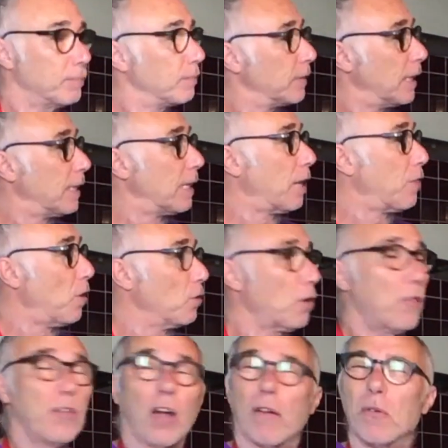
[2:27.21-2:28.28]
And I thought
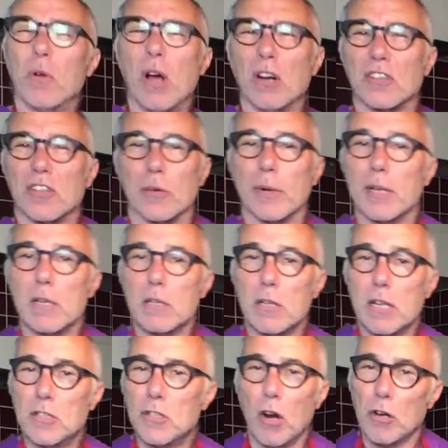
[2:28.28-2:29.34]
nothing of it. We all do it.
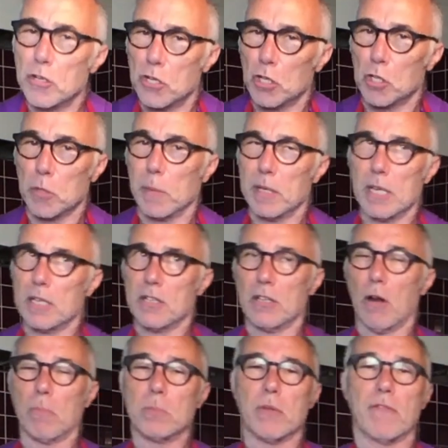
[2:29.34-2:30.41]
It's not a judgment, it's an
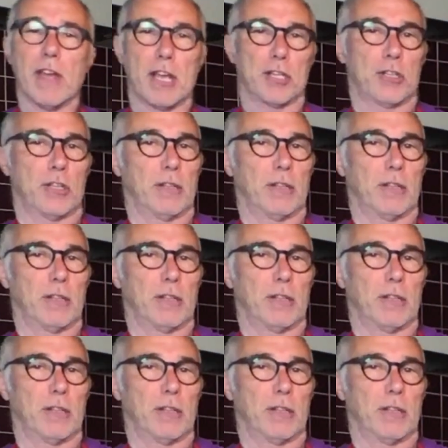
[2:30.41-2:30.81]
observation.